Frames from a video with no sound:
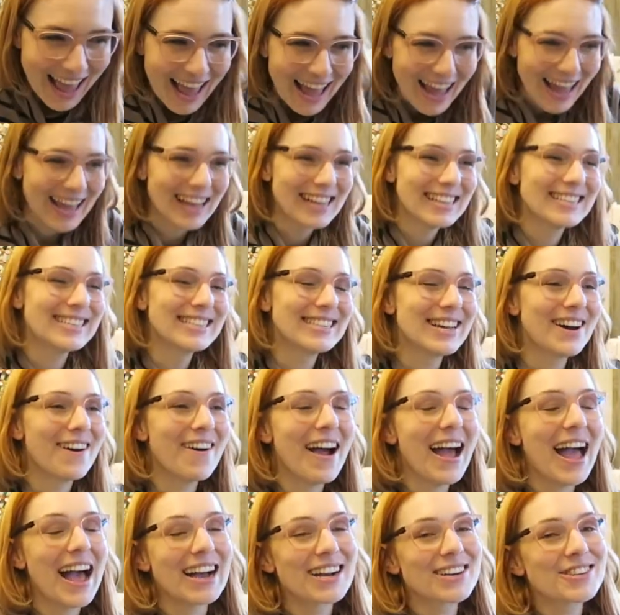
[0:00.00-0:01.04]
And so
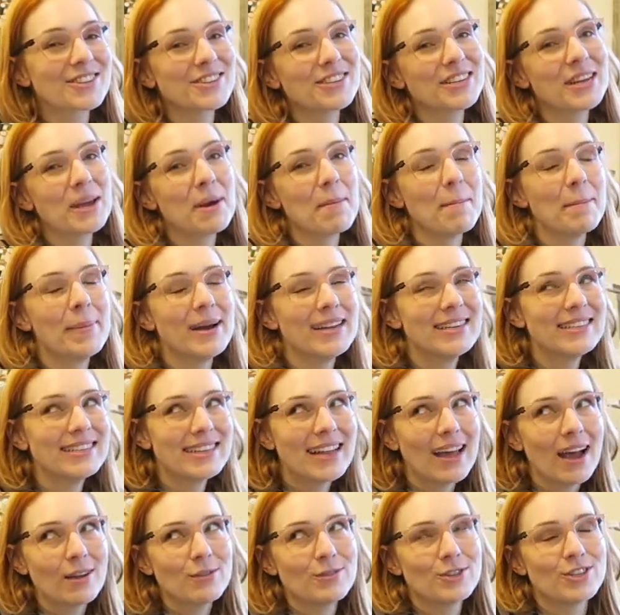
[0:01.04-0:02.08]
actually a
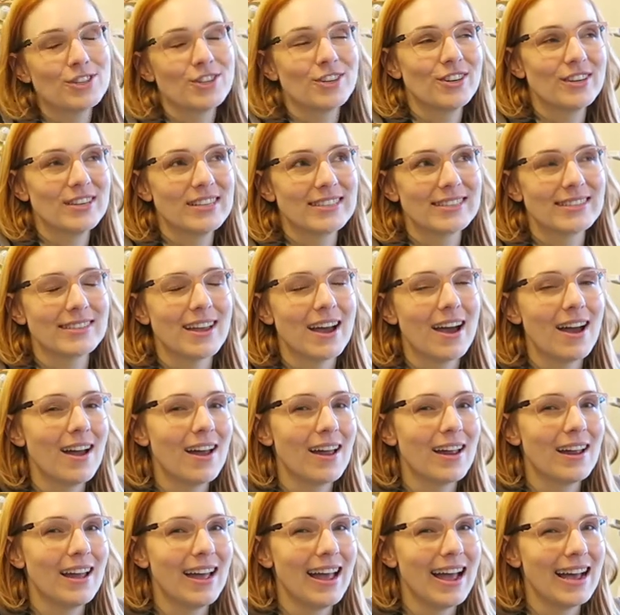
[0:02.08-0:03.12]
button-down shirt is
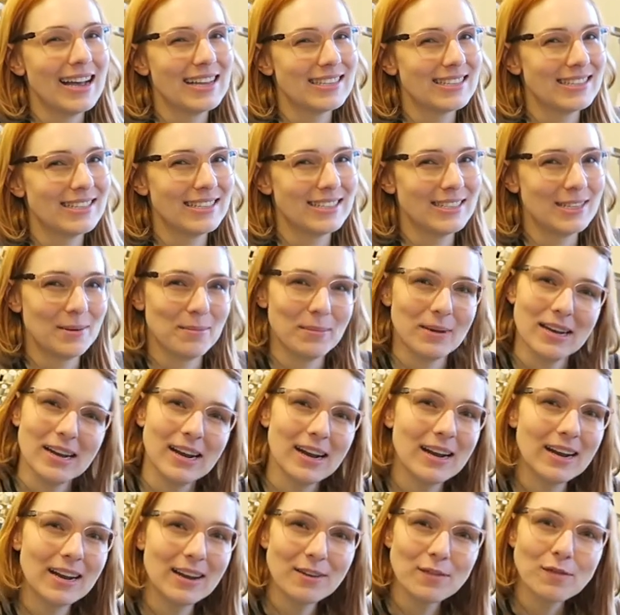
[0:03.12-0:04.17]
not as
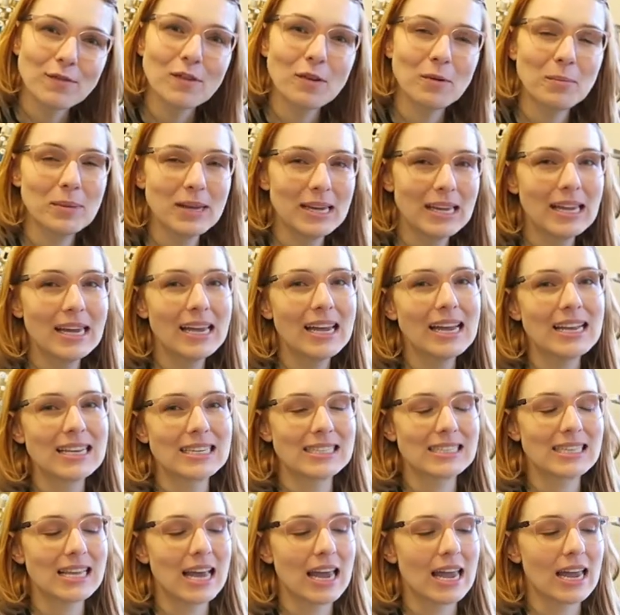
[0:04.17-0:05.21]
intimidating for me
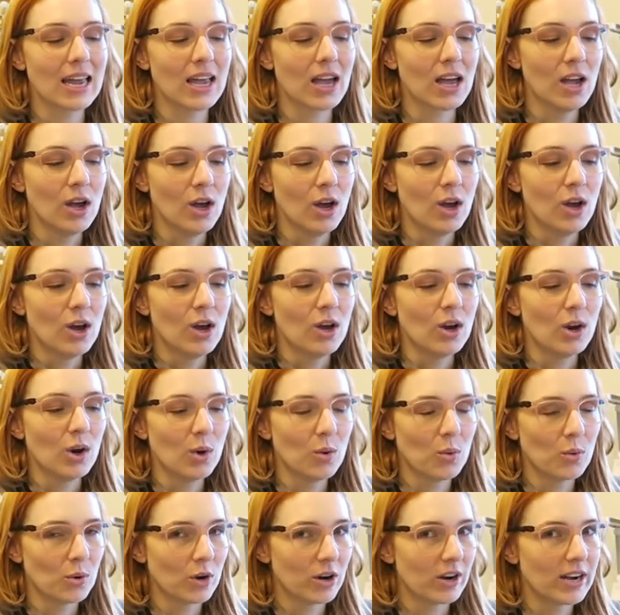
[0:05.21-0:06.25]
as like
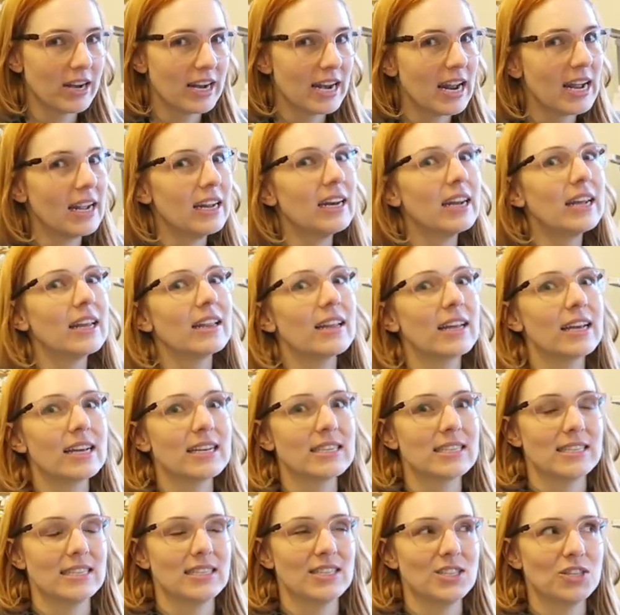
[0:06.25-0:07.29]
coordinating like
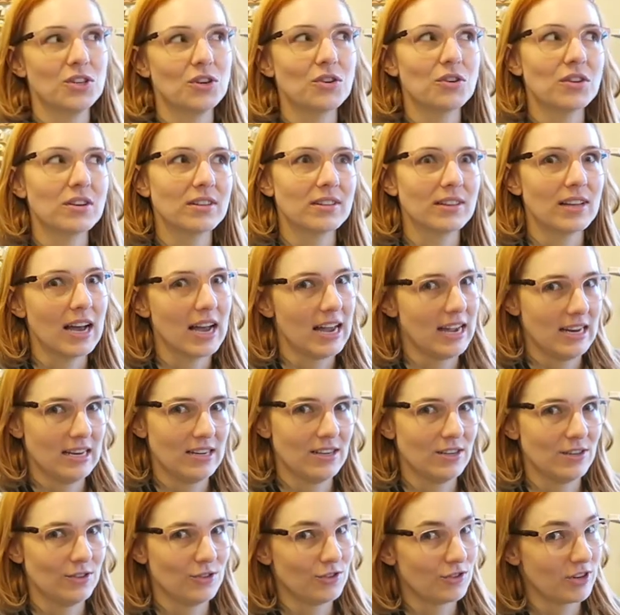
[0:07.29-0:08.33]
a silk
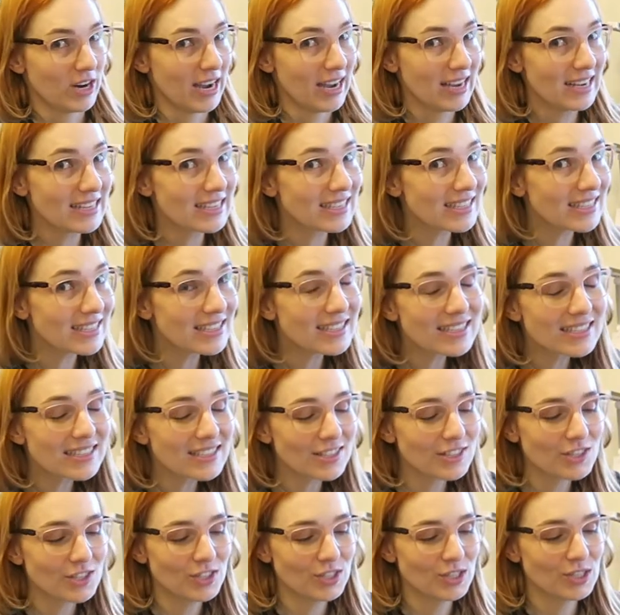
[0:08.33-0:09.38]
lined dress.
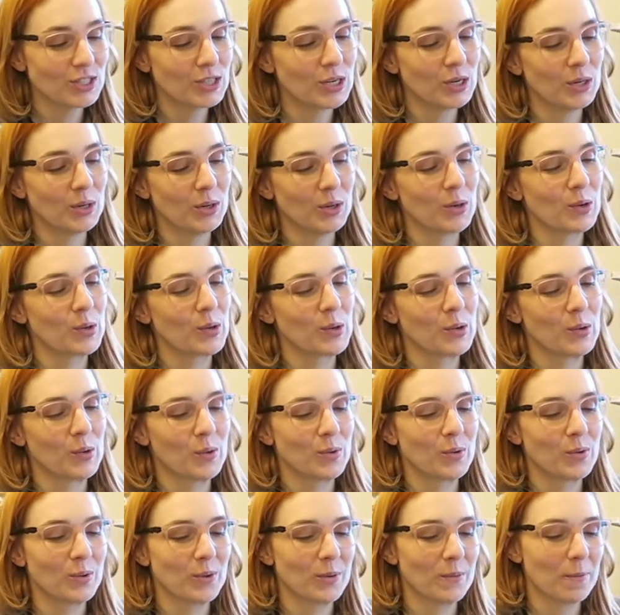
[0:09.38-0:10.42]

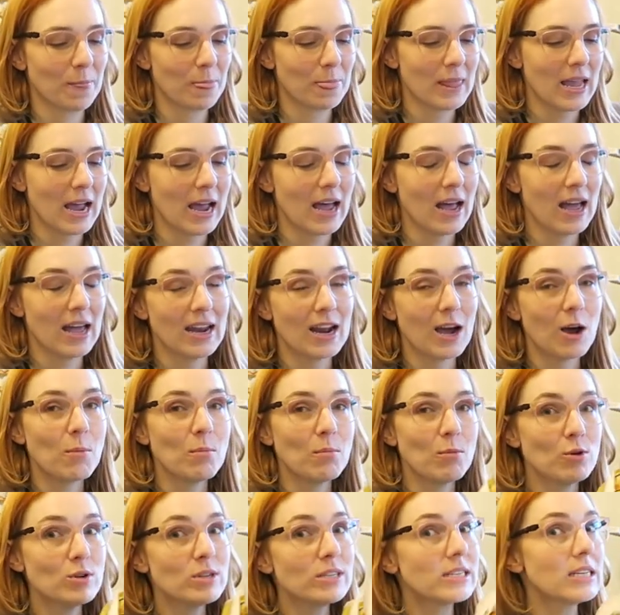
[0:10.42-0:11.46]
So yeah, and I'll
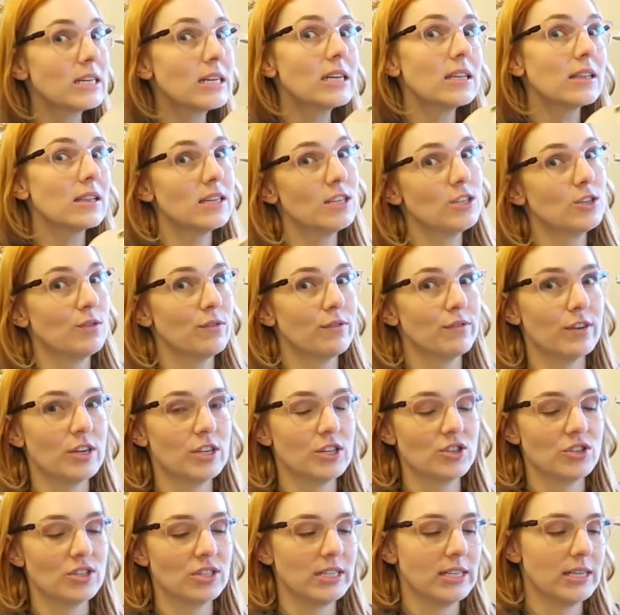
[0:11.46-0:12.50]
most likely do
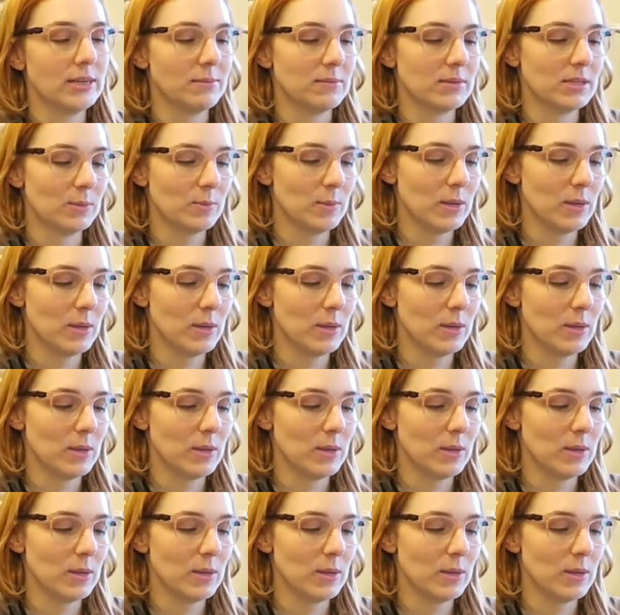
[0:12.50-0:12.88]
French seams